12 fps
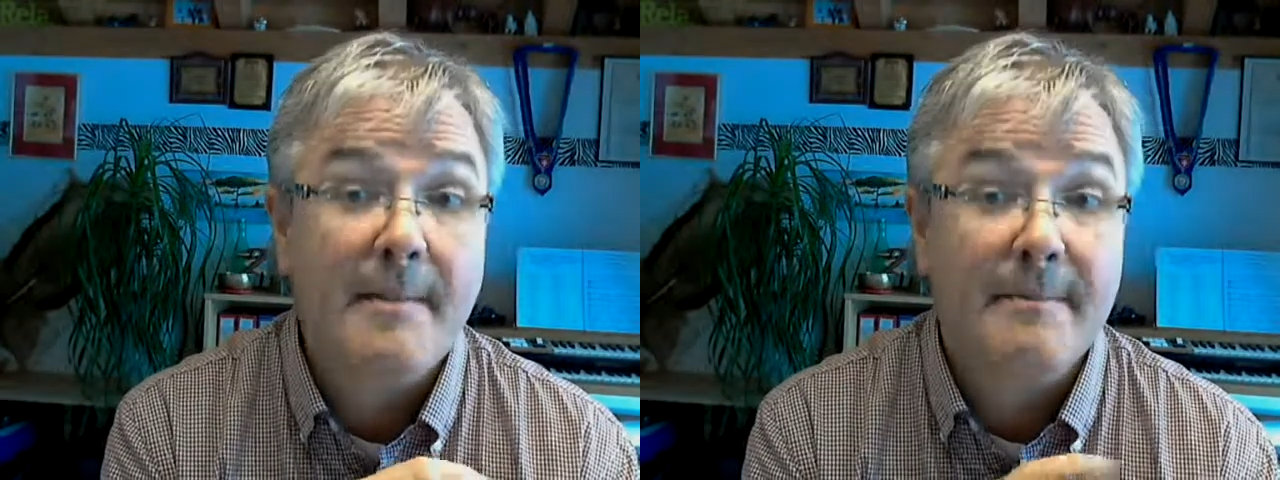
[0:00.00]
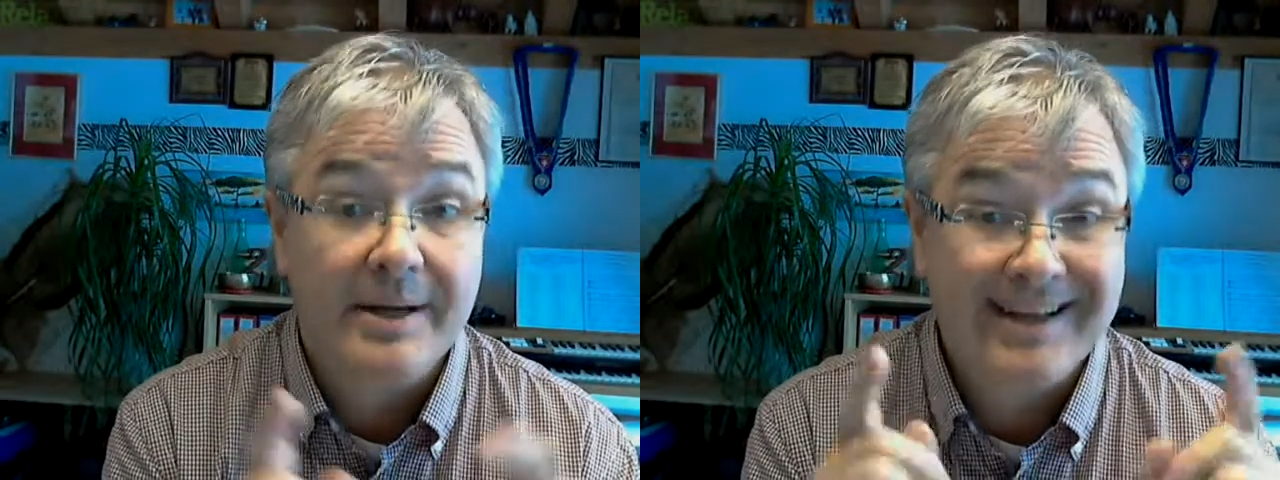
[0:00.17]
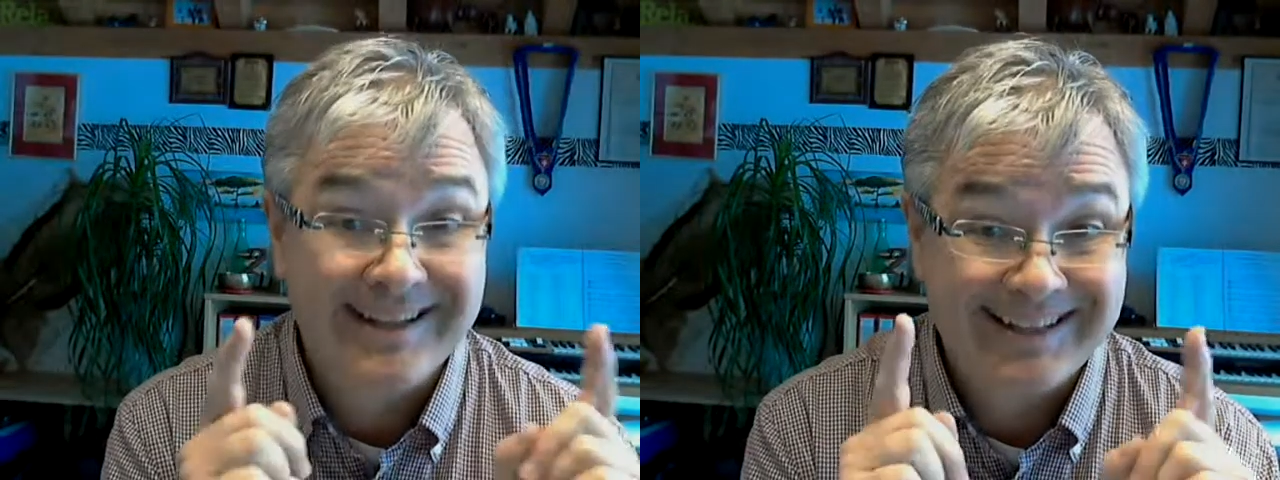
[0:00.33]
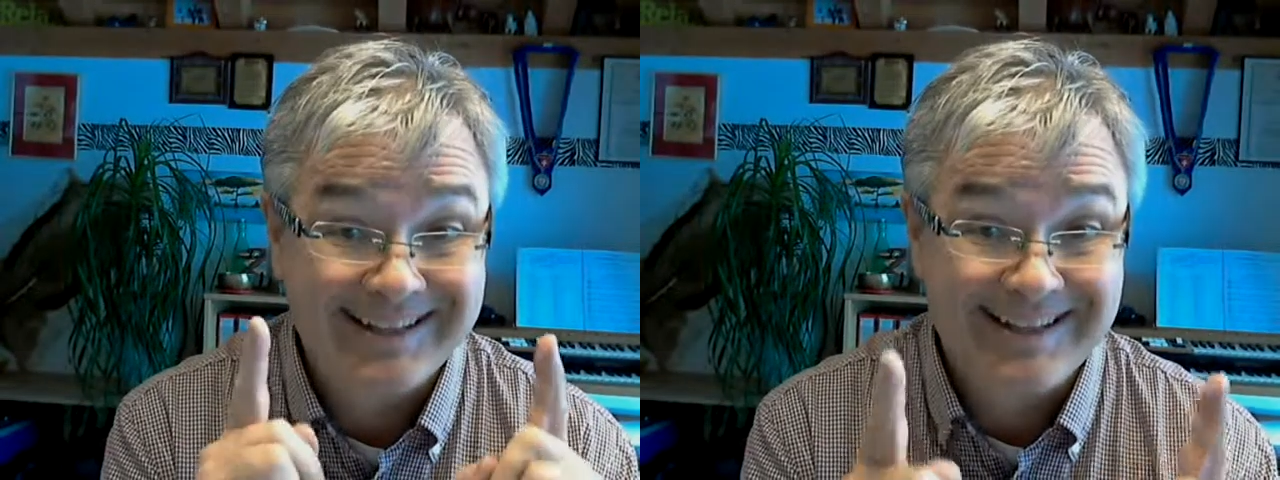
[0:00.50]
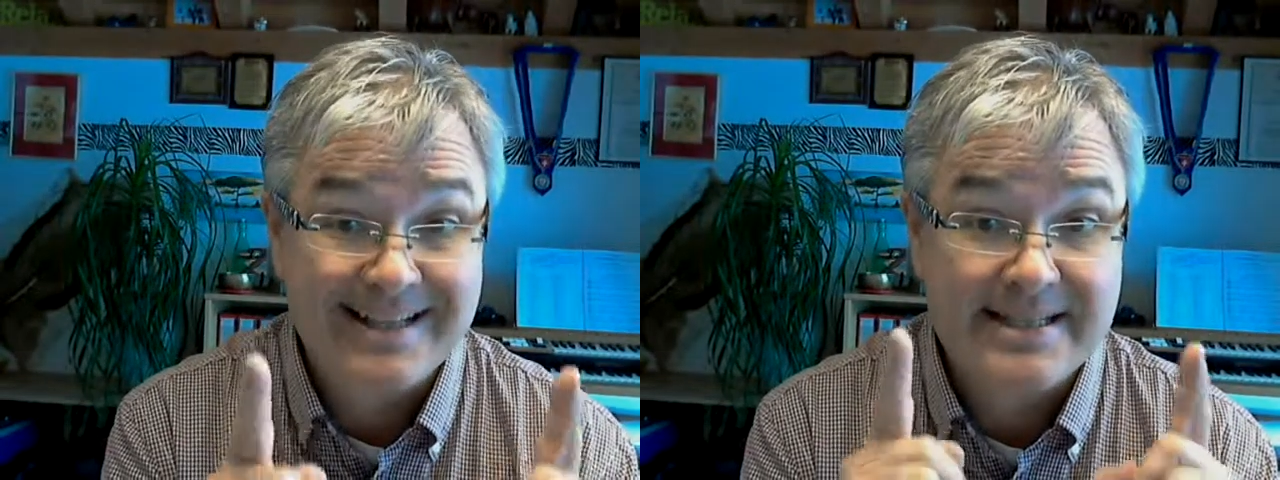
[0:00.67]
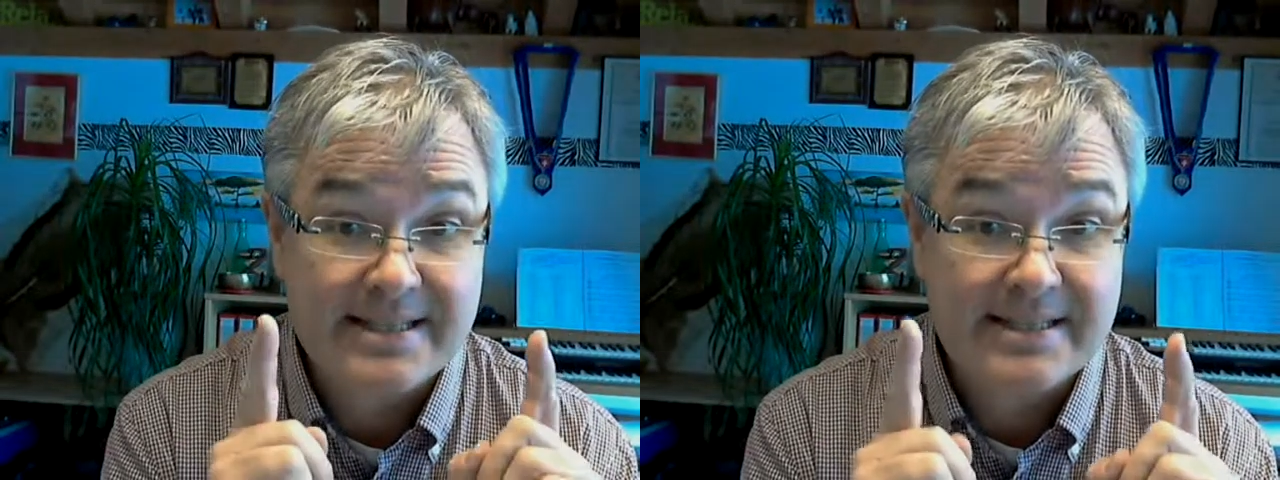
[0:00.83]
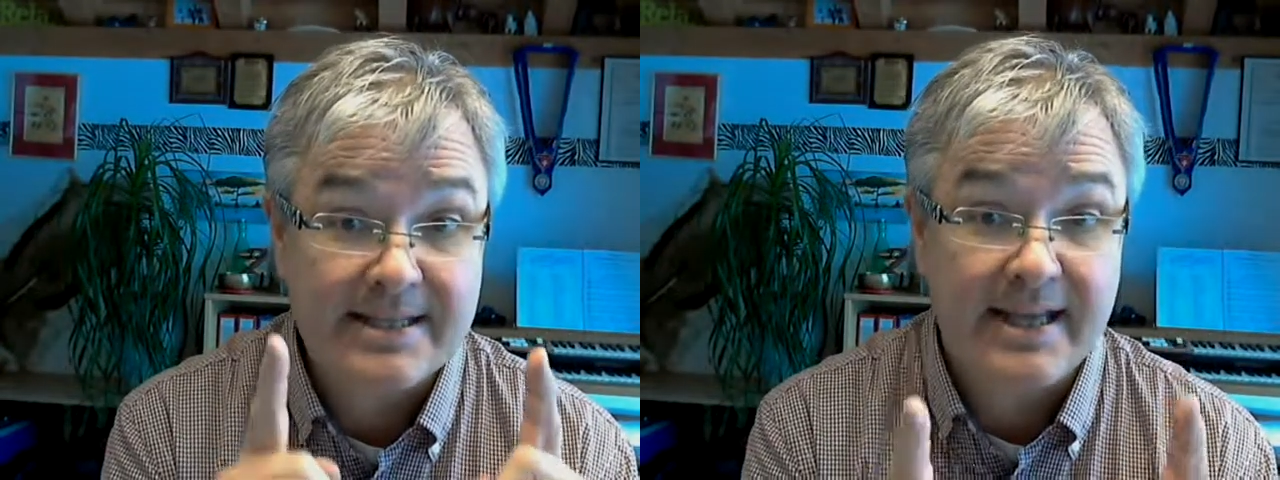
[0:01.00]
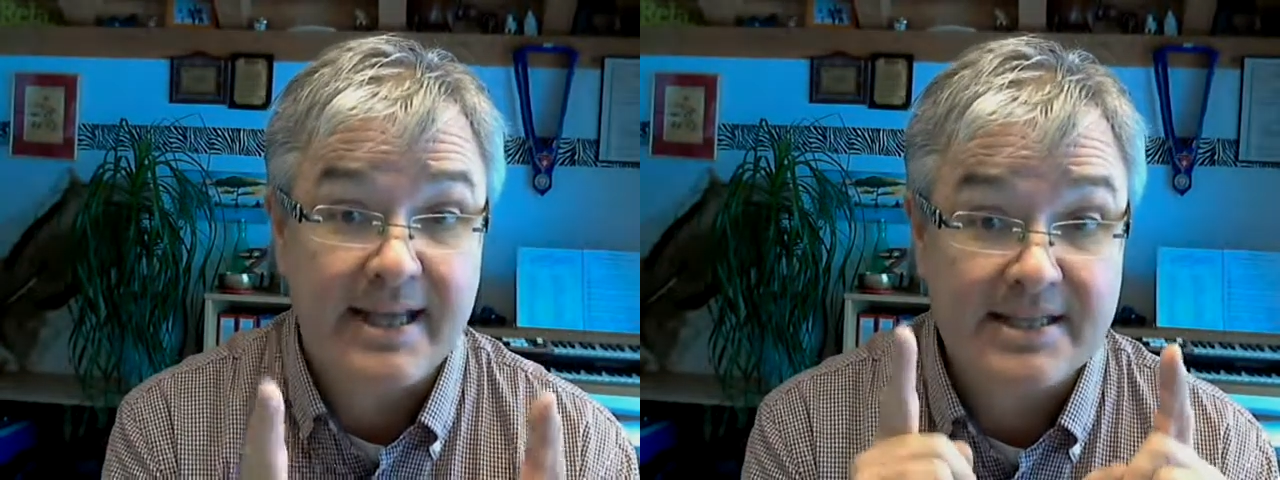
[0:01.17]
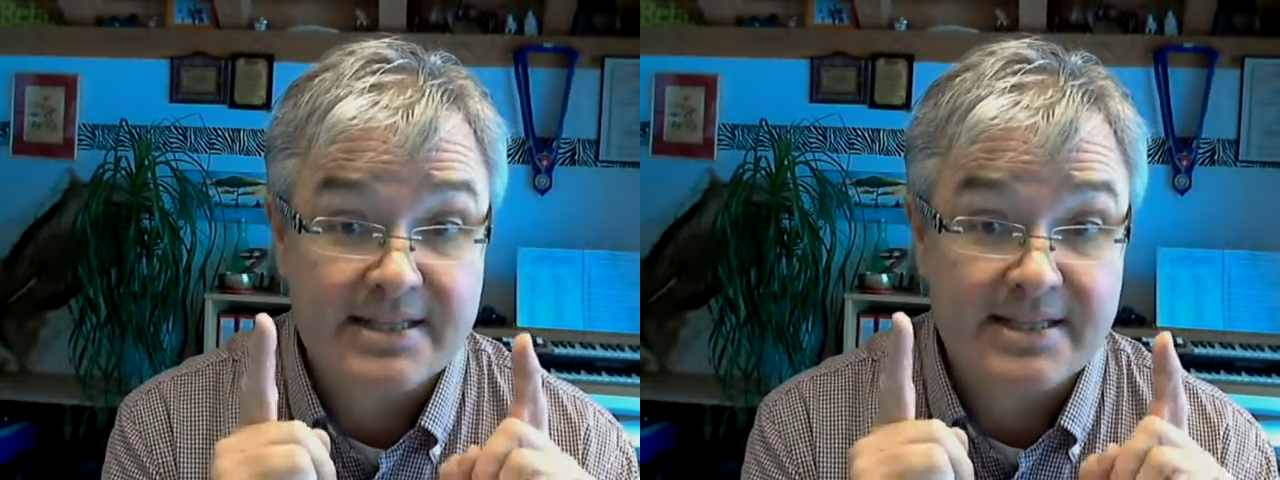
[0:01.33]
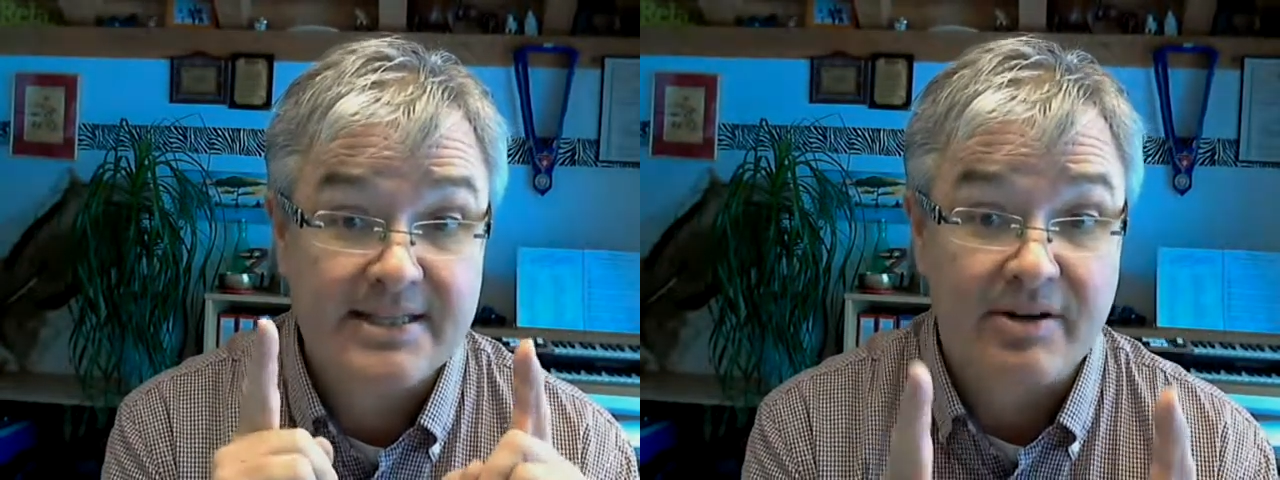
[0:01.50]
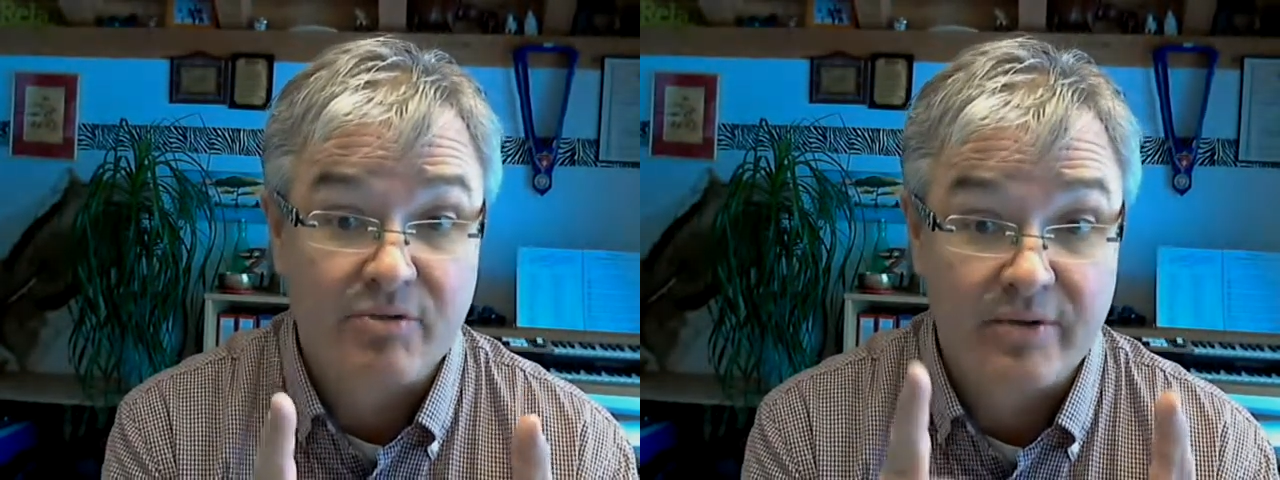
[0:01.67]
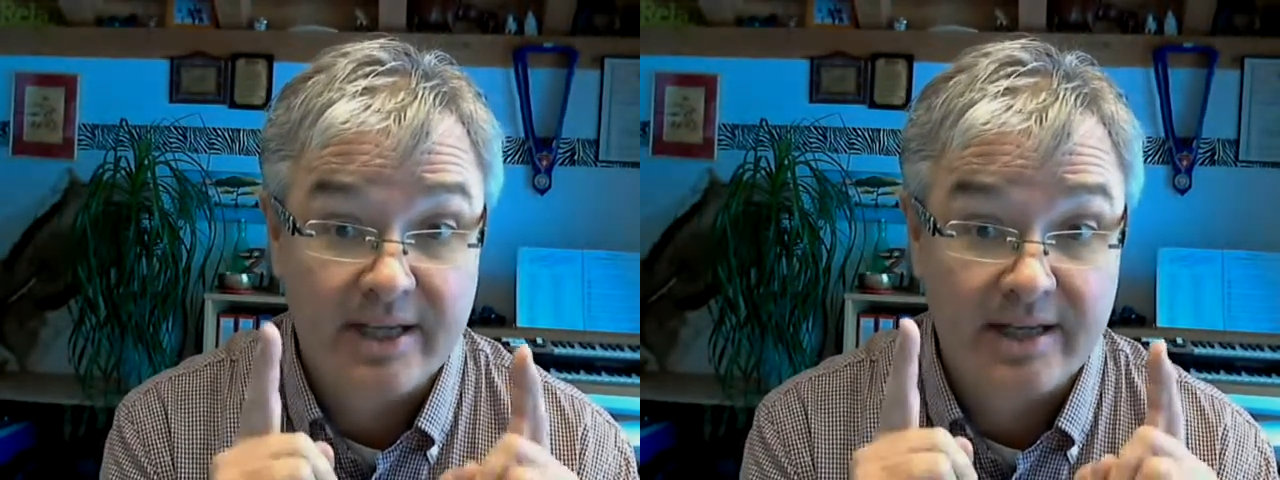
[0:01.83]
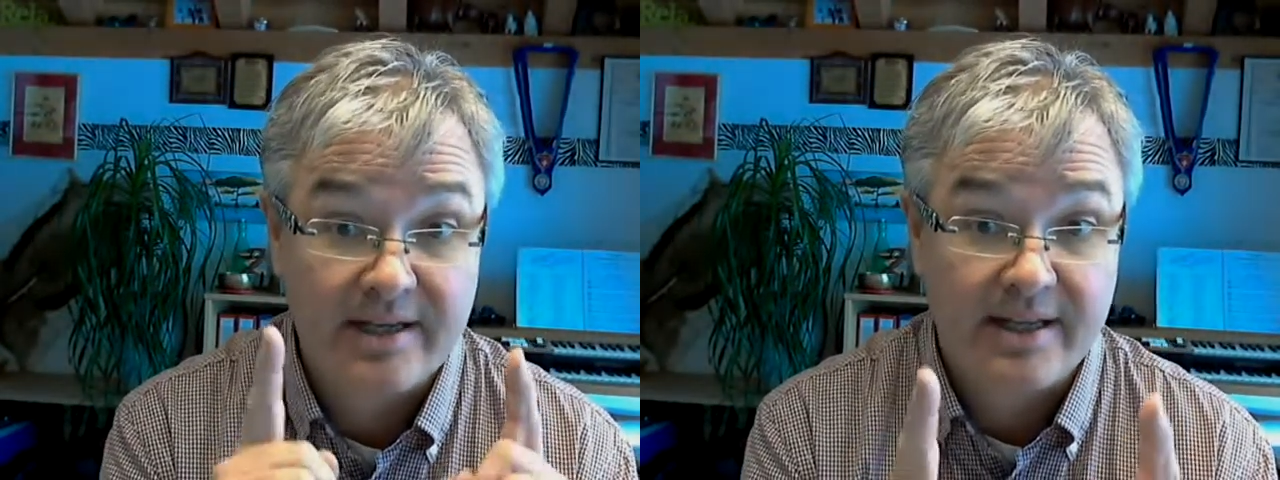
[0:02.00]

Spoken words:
but this is the real